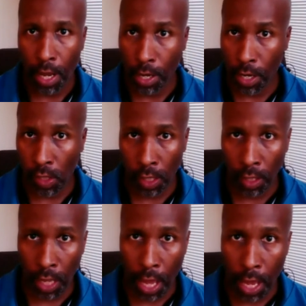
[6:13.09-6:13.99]
It is
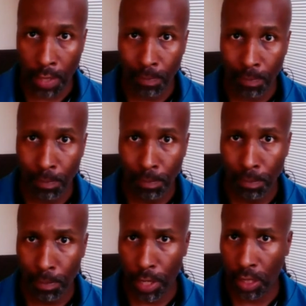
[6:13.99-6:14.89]
online.
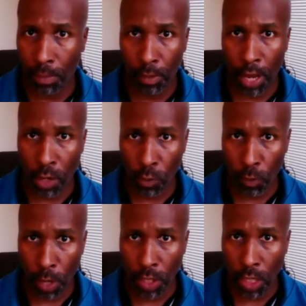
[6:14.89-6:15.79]
It's the brand new
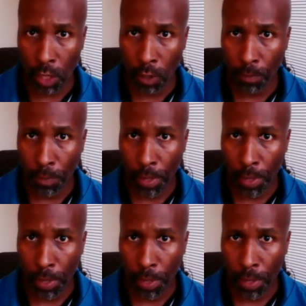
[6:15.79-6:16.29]
frontier.